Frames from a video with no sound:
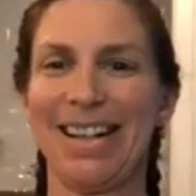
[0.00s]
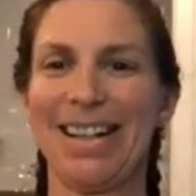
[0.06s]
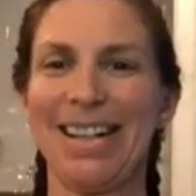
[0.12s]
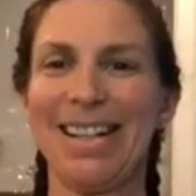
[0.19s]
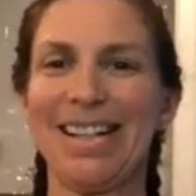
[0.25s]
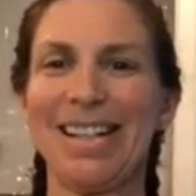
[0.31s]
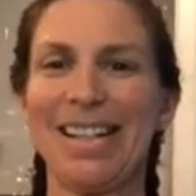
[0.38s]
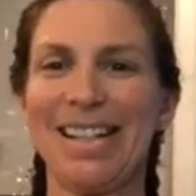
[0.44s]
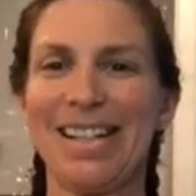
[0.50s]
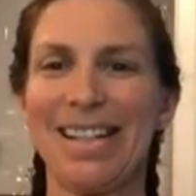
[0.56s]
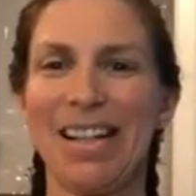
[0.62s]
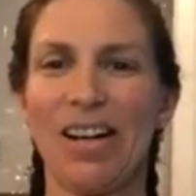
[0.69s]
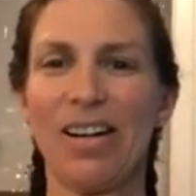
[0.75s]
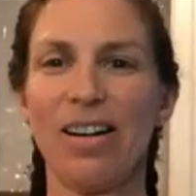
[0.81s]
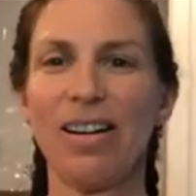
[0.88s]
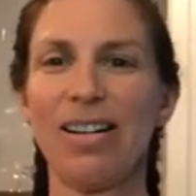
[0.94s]
Hi, this is
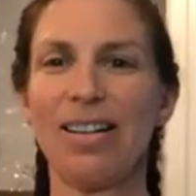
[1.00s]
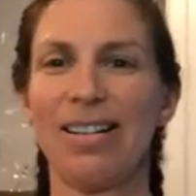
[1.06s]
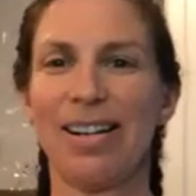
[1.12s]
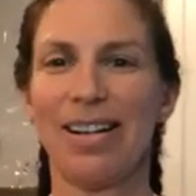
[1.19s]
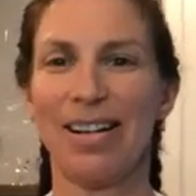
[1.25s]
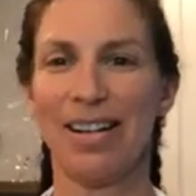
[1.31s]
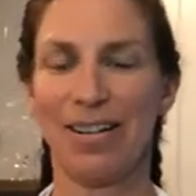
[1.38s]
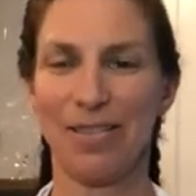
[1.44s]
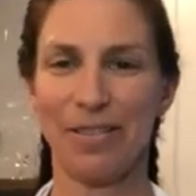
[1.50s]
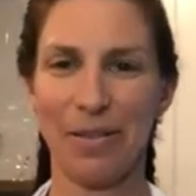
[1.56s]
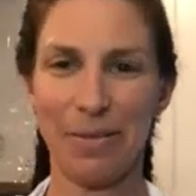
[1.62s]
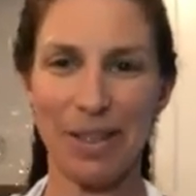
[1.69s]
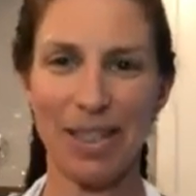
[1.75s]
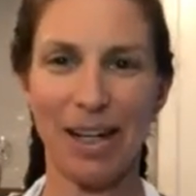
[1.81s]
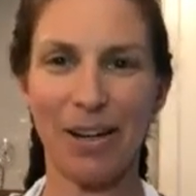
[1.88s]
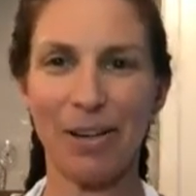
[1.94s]
Sara from
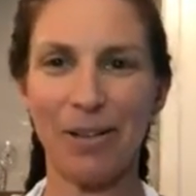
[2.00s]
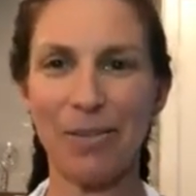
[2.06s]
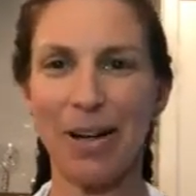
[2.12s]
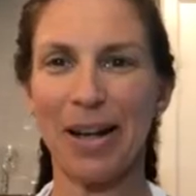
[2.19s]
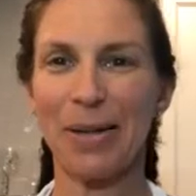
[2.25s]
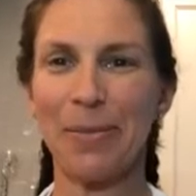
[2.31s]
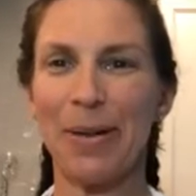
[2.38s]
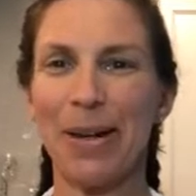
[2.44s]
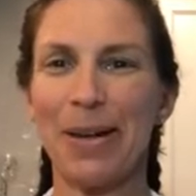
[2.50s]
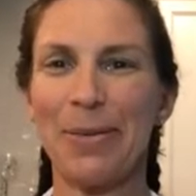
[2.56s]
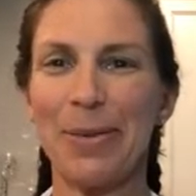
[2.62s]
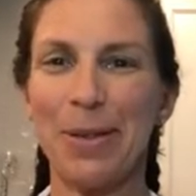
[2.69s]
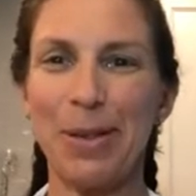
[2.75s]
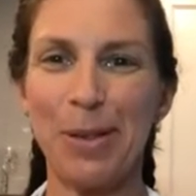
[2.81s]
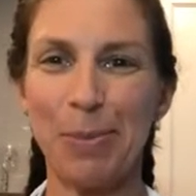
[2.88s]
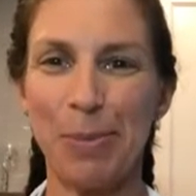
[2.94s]

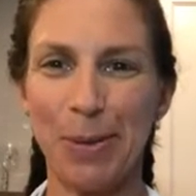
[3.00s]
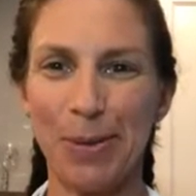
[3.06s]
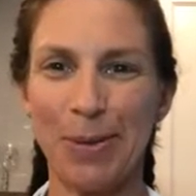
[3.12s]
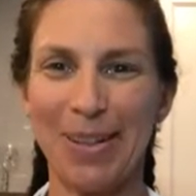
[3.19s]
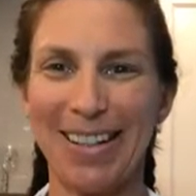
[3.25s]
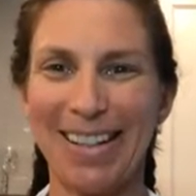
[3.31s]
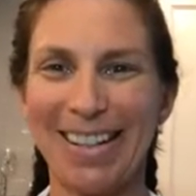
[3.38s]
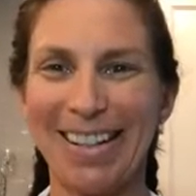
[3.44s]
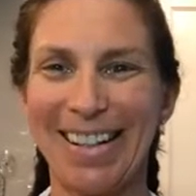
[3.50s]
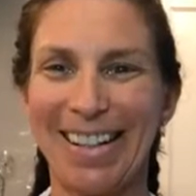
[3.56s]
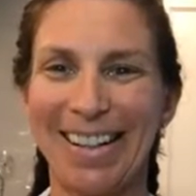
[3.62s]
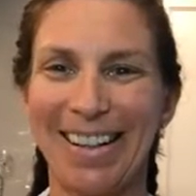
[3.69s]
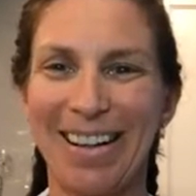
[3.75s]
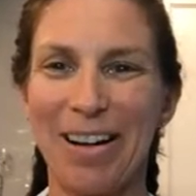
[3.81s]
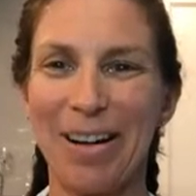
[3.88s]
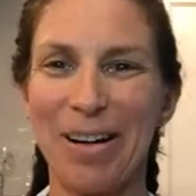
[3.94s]

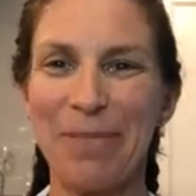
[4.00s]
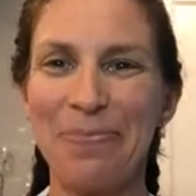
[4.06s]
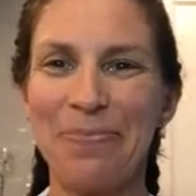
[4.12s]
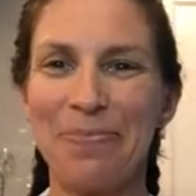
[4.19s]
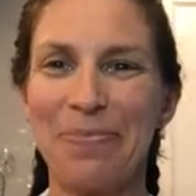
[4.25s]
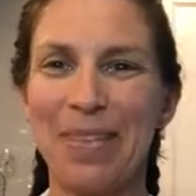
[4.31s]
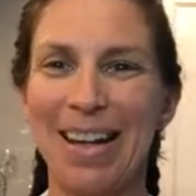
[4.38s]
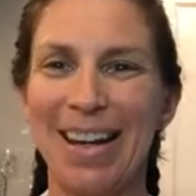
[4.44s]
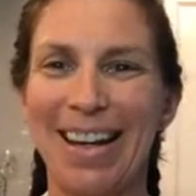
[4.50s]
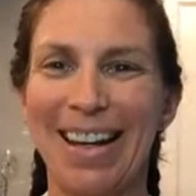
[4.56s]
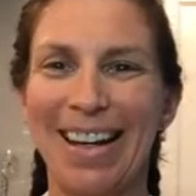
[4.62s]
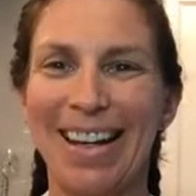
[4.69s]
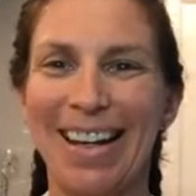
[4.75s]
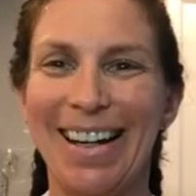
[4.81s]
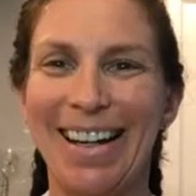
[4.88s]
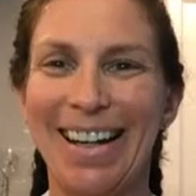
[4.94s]
SaraRanAwayWithASpoon.com.
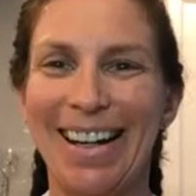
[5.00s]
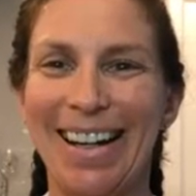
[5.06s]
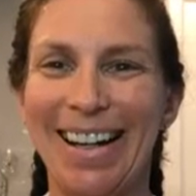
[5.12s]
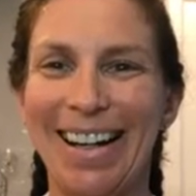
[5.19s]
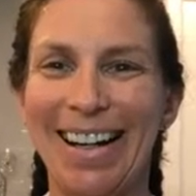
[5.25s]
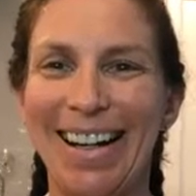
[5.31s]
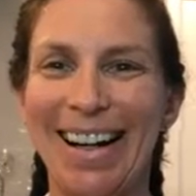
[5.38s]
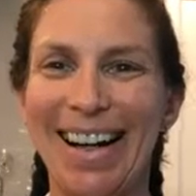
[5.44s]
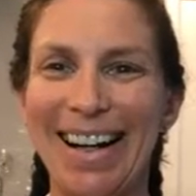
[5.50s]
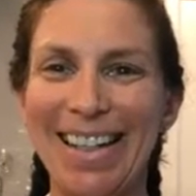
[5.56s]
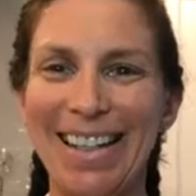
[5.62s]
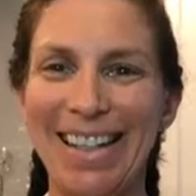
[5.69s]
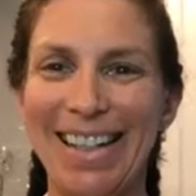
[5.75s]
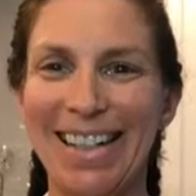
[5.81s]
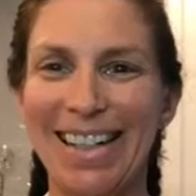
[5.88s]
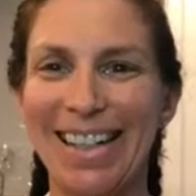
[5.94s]
I
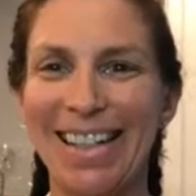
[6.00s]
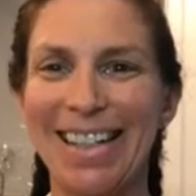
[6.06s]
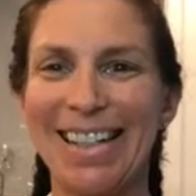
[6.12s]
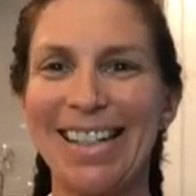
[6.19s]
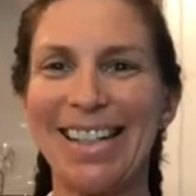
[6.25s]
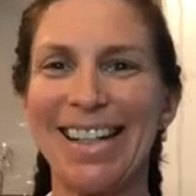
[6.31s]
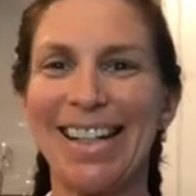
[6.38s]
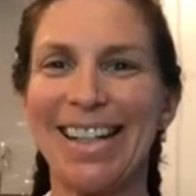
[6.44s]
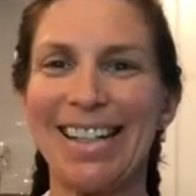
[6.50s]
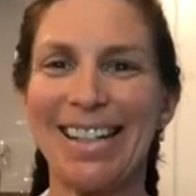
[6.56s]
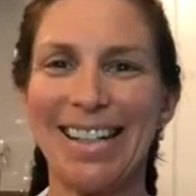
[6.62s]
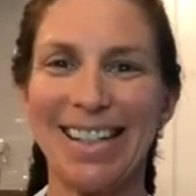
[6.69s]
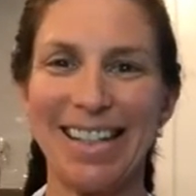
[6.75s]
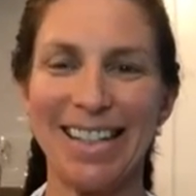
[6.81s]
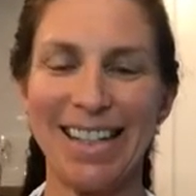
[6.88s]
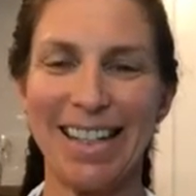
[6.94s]
teach kids
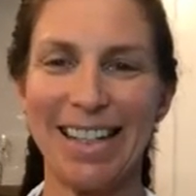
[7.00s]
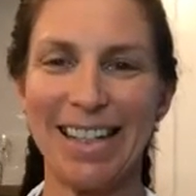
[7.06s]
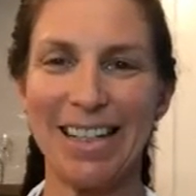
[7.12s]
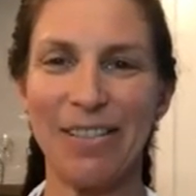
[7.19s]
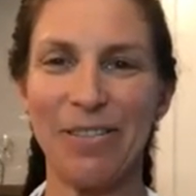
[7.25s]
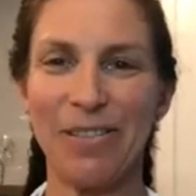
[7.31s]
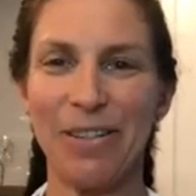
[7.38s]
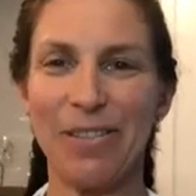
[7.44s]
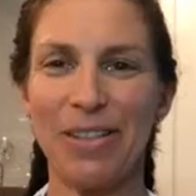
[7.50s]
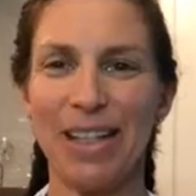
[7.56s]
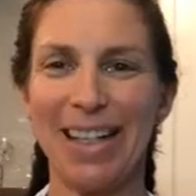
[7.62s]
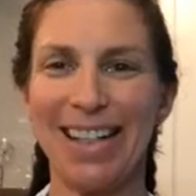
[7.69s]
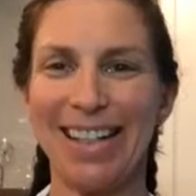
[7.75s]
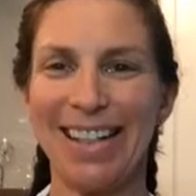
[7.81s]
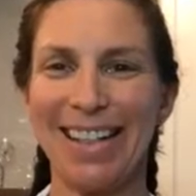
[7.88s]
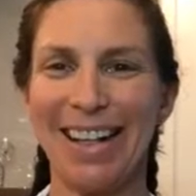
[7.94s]
ages 10 to
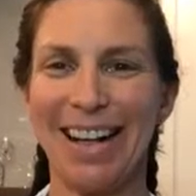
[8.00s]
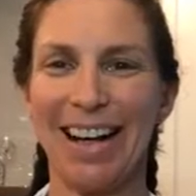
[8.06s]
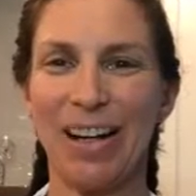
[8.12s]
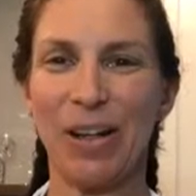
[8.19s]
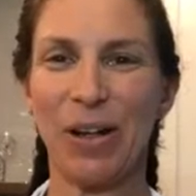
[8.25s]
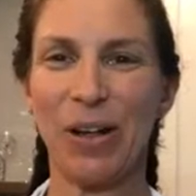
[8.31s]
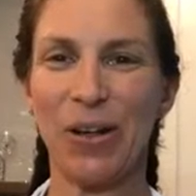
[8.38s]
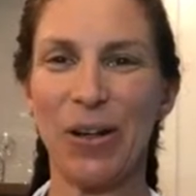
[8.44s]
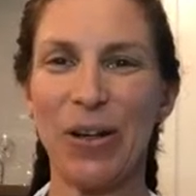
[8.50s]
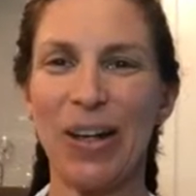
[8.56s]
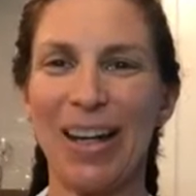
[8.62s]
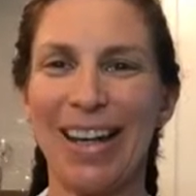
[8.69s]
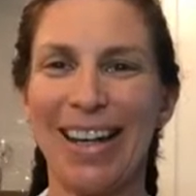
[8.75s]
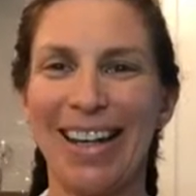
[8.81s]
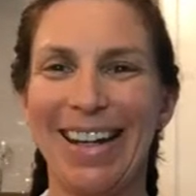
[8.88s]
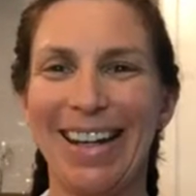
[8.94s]
15 how to cook,
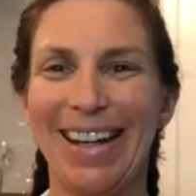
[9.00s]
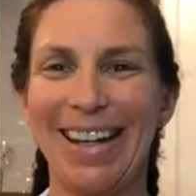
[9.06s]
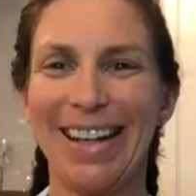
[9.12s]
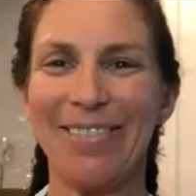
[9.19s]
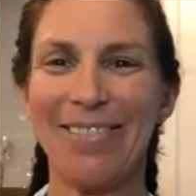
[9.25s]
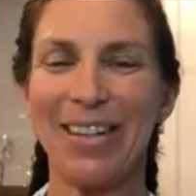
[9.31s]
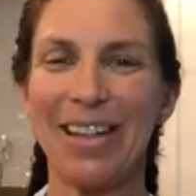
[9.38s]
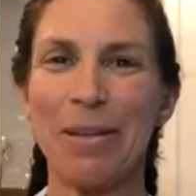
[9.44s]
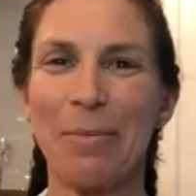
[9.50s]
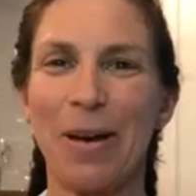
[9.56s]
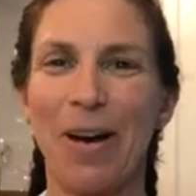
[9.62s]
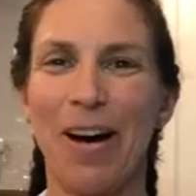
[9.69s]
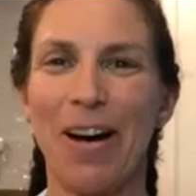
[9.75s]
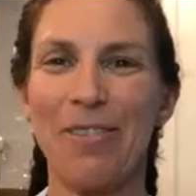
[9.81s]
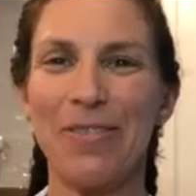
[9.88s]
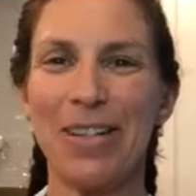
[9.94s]
giving them
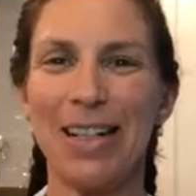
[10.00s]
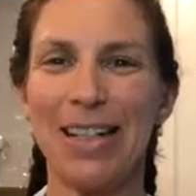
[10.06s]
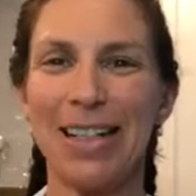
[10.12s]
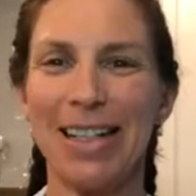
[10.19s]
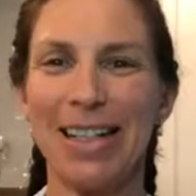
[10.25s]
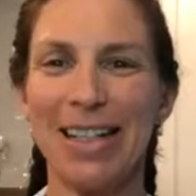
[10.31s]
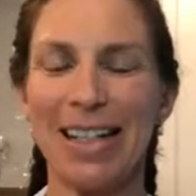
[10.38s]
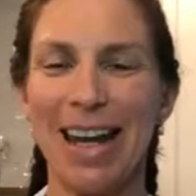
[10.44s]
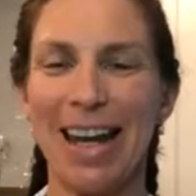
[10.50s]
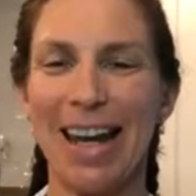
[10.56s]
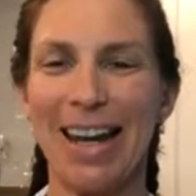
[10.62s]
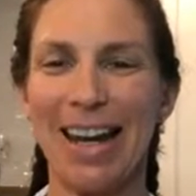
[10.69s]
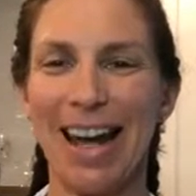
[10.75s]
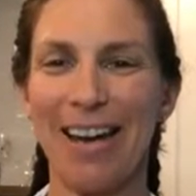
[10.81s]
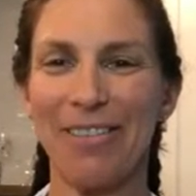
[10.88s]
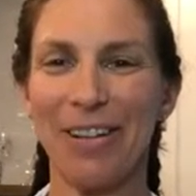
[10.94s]
confidence
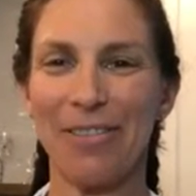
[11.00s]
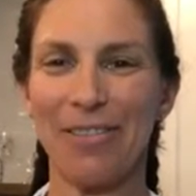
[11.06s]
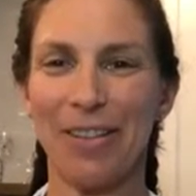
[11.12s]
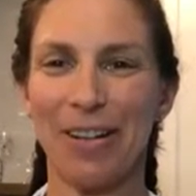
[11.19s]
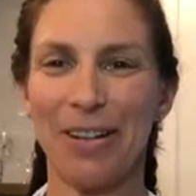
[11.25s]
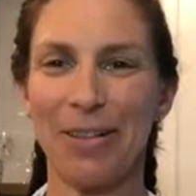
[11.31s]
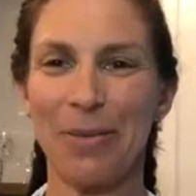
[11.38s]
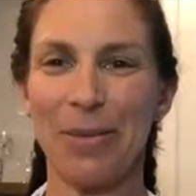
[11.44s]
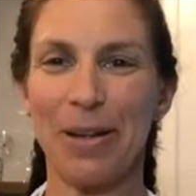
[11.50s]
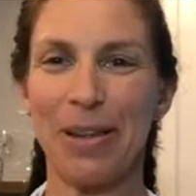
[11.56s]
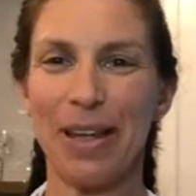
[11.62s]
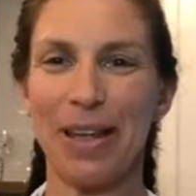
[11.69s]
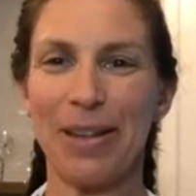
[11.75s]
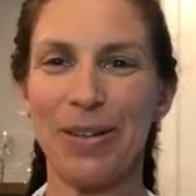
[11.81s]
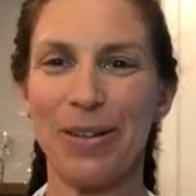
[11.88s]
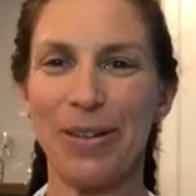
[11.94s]
and having fun while
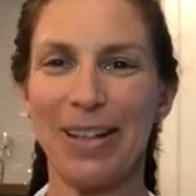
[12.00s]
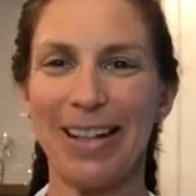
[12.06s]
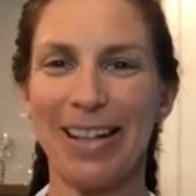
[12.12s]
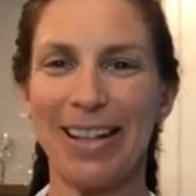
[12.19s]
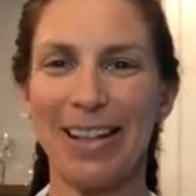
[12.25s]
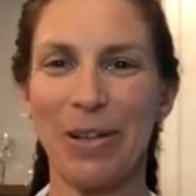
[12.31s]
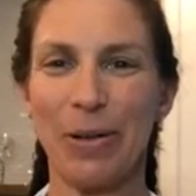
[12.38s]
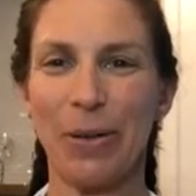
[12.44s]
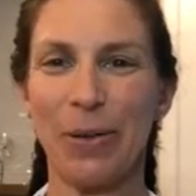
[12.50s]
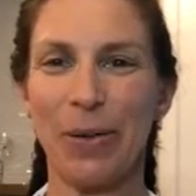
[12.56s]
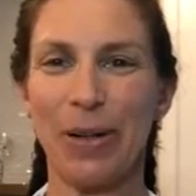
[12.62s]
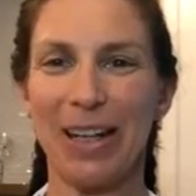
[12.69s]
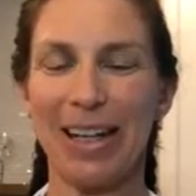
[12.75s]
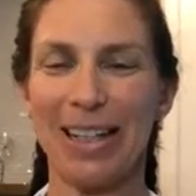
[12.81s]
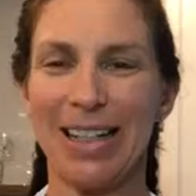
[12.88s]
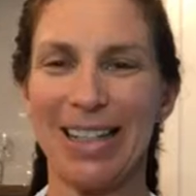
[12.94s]
they learn in their
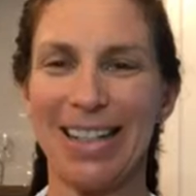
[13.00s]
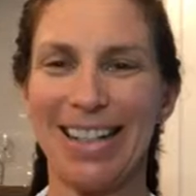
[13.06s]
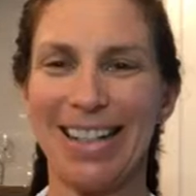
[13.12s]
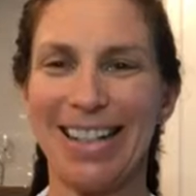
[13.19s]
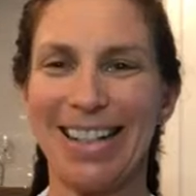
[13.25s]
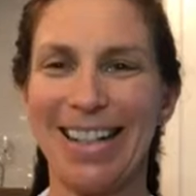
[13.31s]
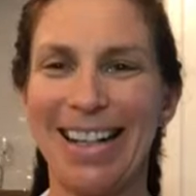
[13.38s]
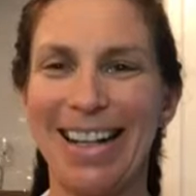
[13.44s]
own kitchen.